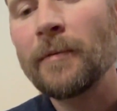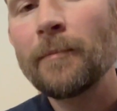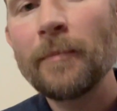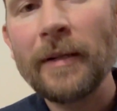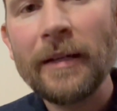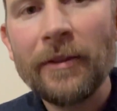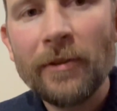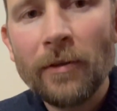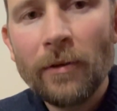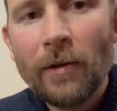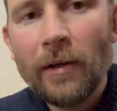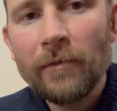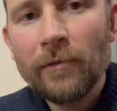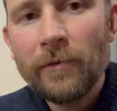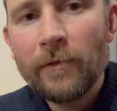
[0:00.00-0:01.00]
But in their
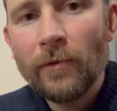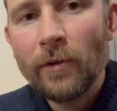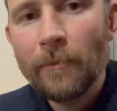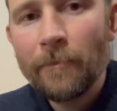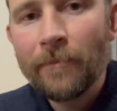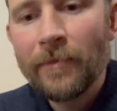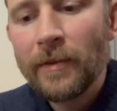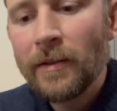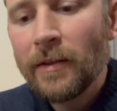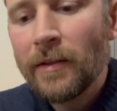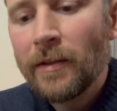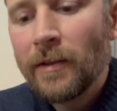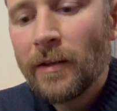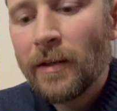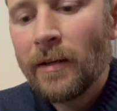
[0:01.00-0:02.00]
larval form,
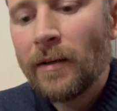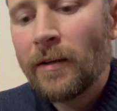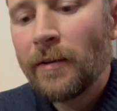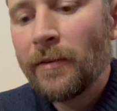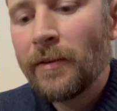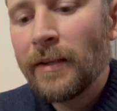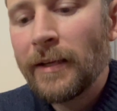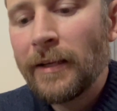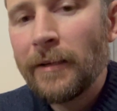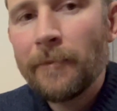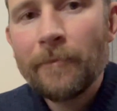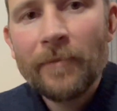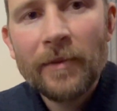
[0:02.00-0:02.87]
they